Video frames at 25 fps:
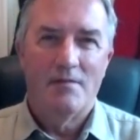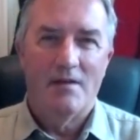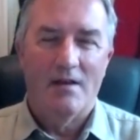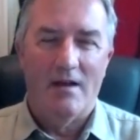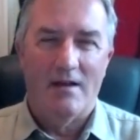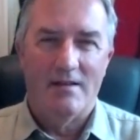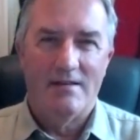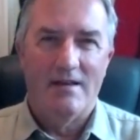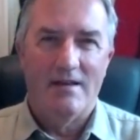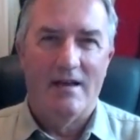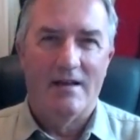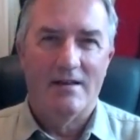
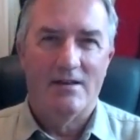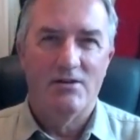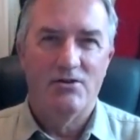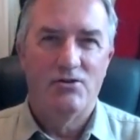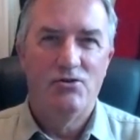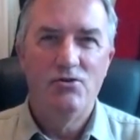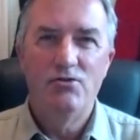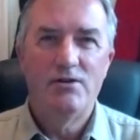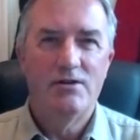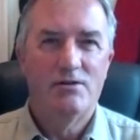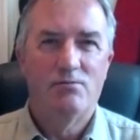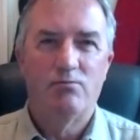attack is
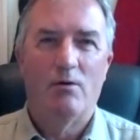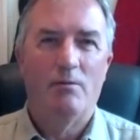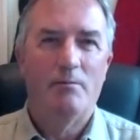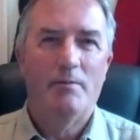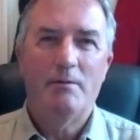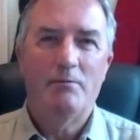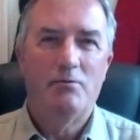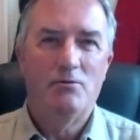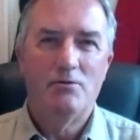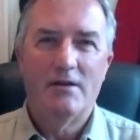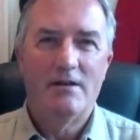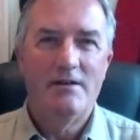you just want
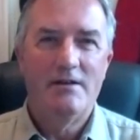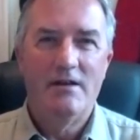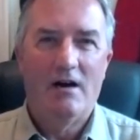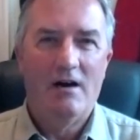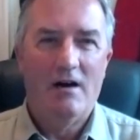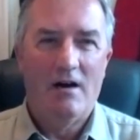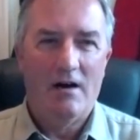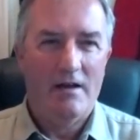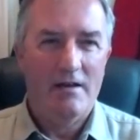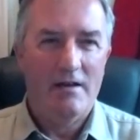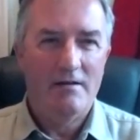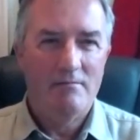people to
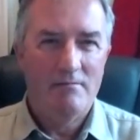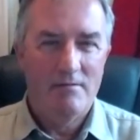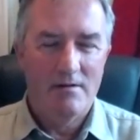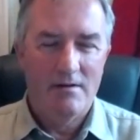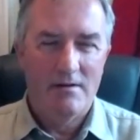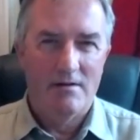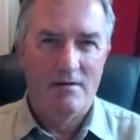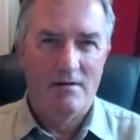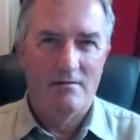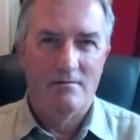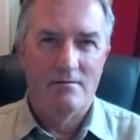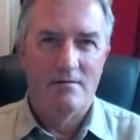die,
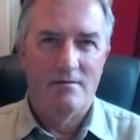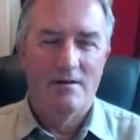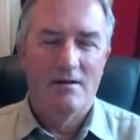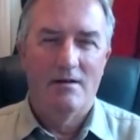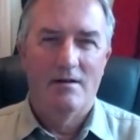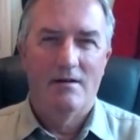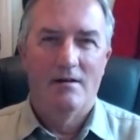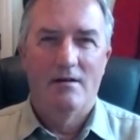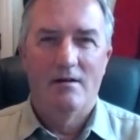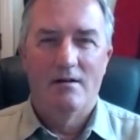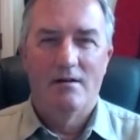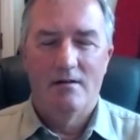
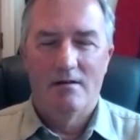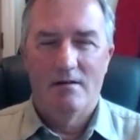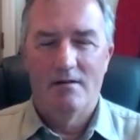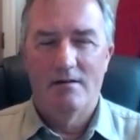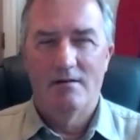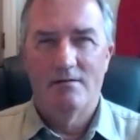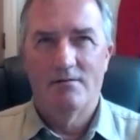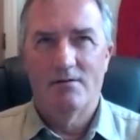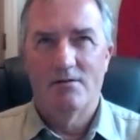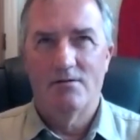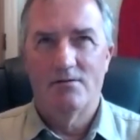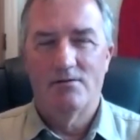and
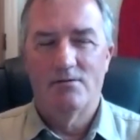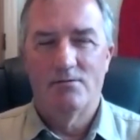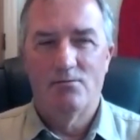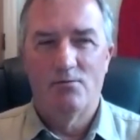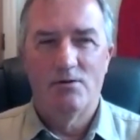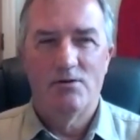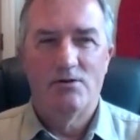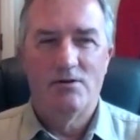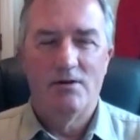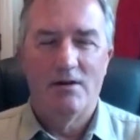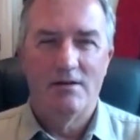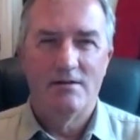of course,
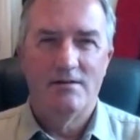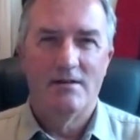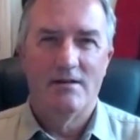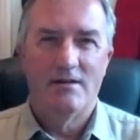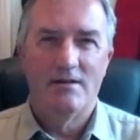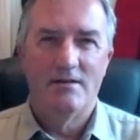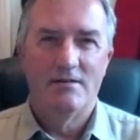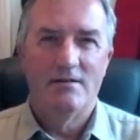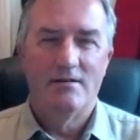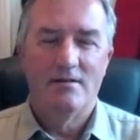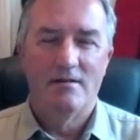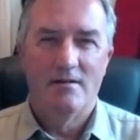which I say
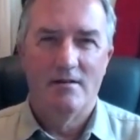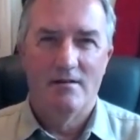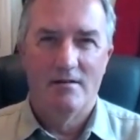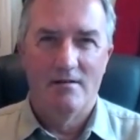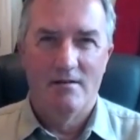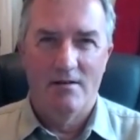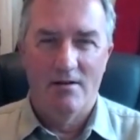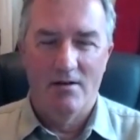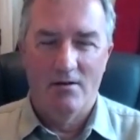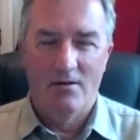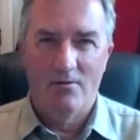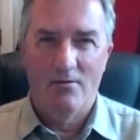is,
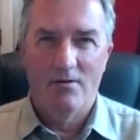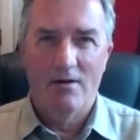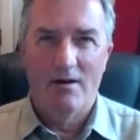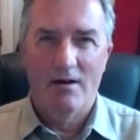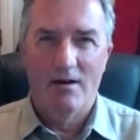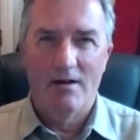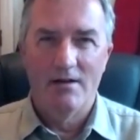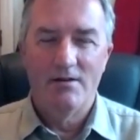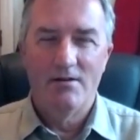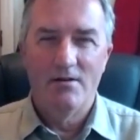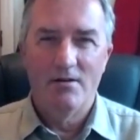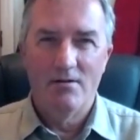no,
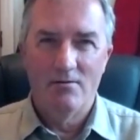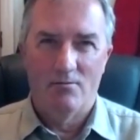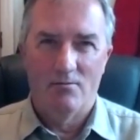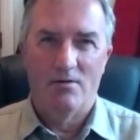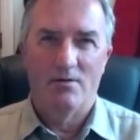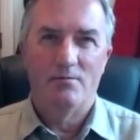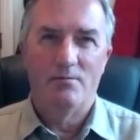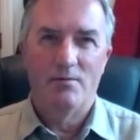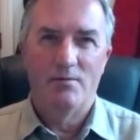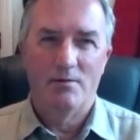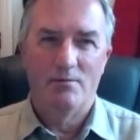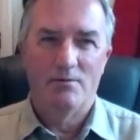I don't
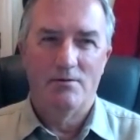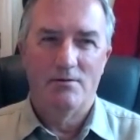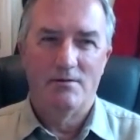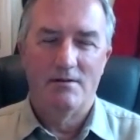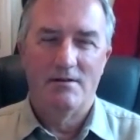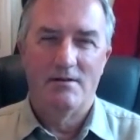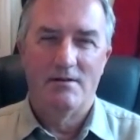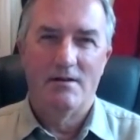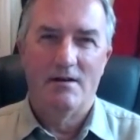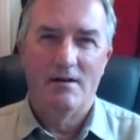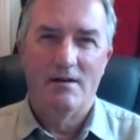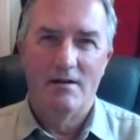want people to
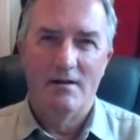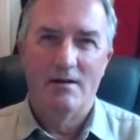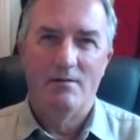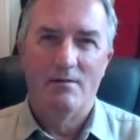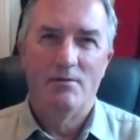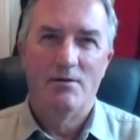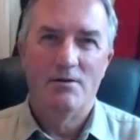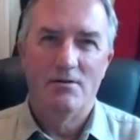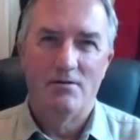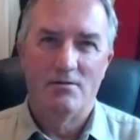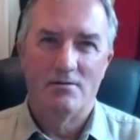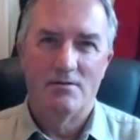die. I'm
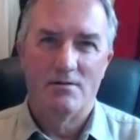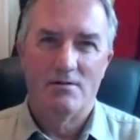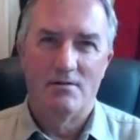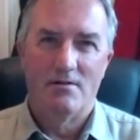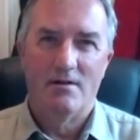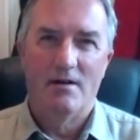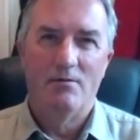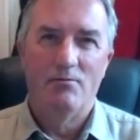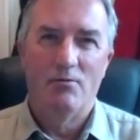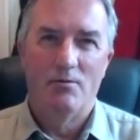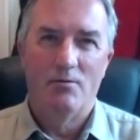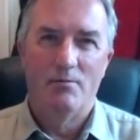a doctor.
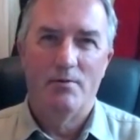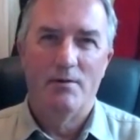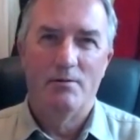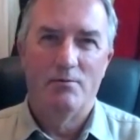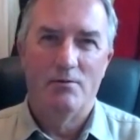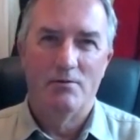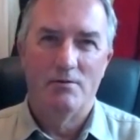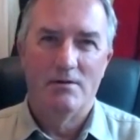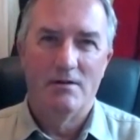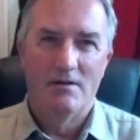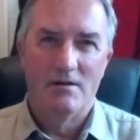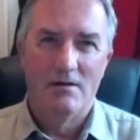I want
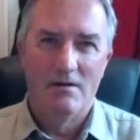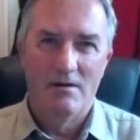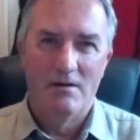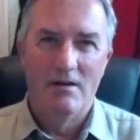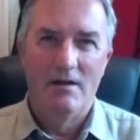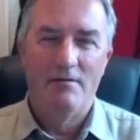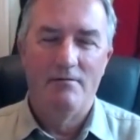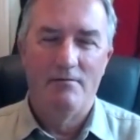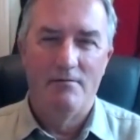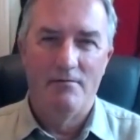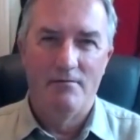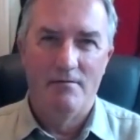people to
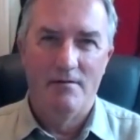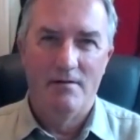live.